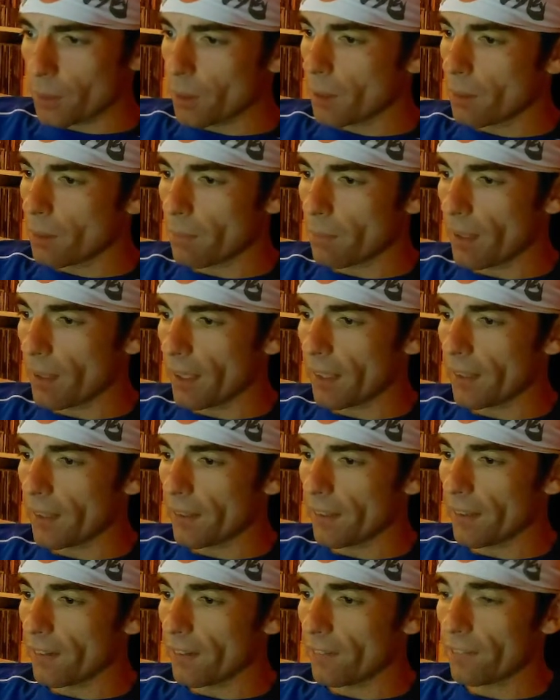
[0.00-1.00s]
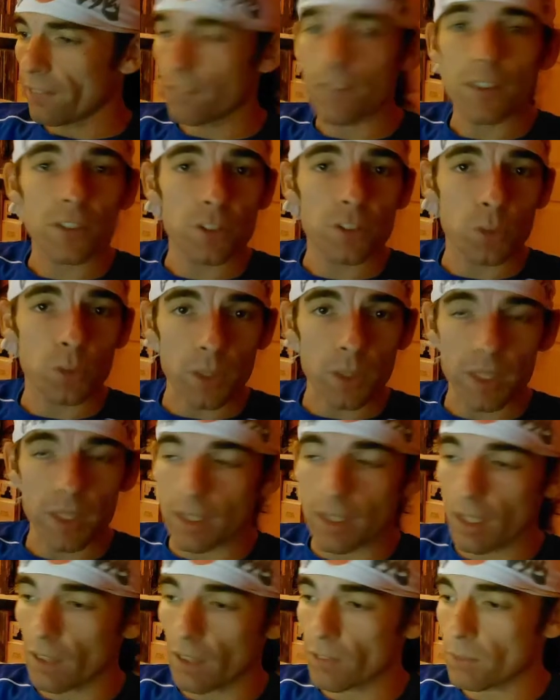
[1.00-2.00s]
my first week
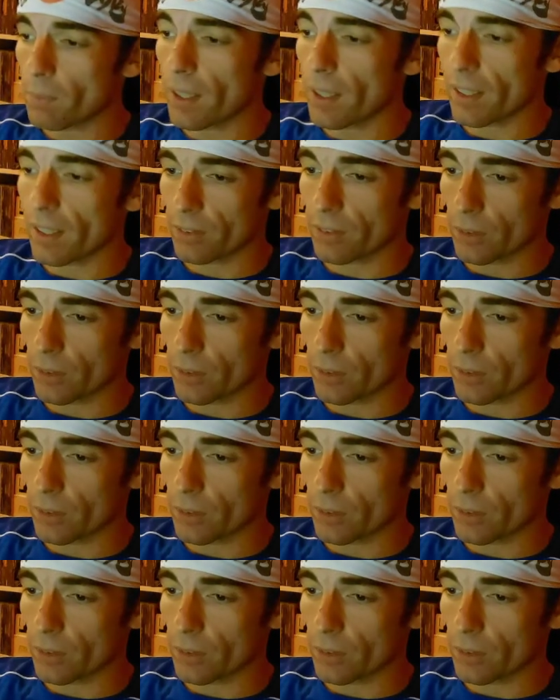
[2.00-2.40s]
of marathon